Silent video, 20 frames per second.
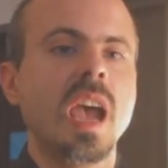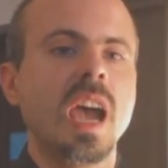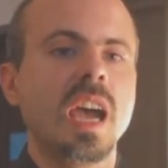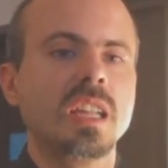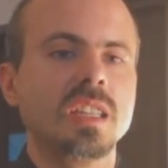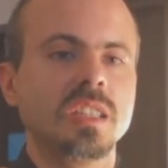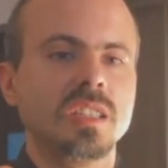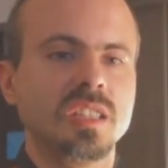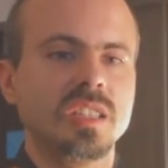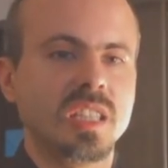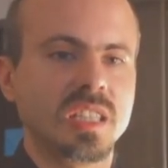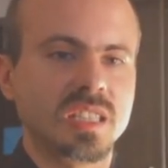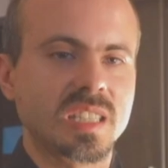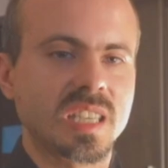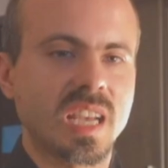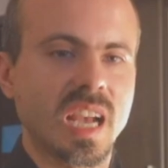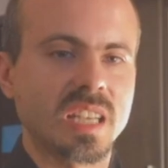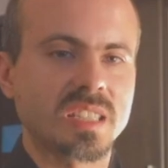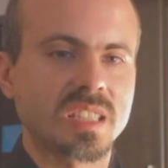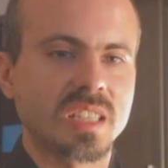and
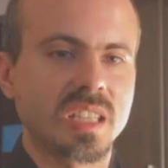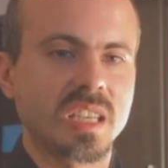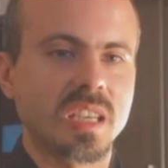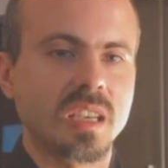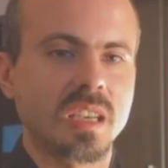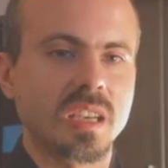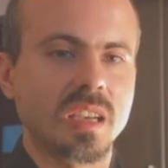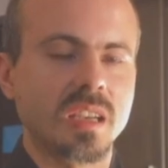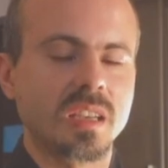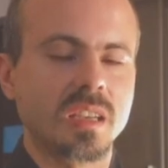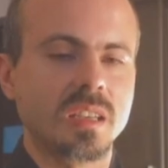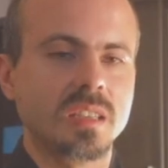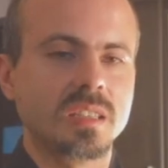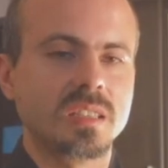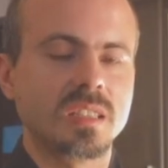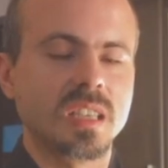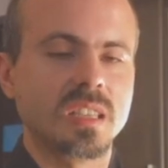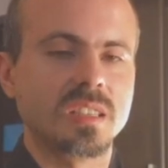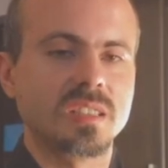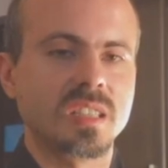disgusting
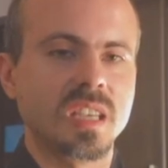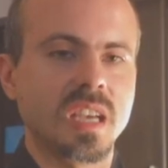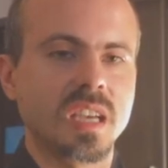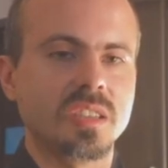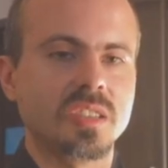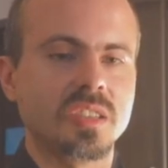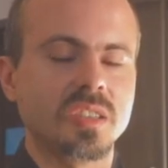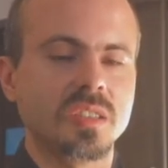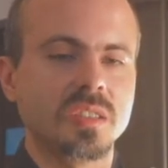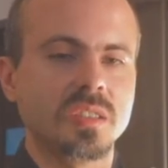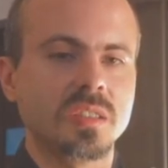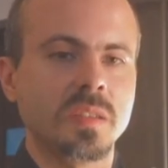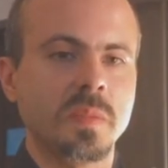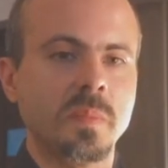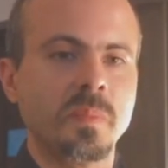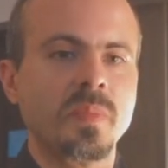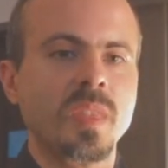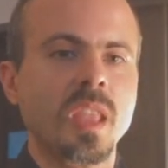sensations,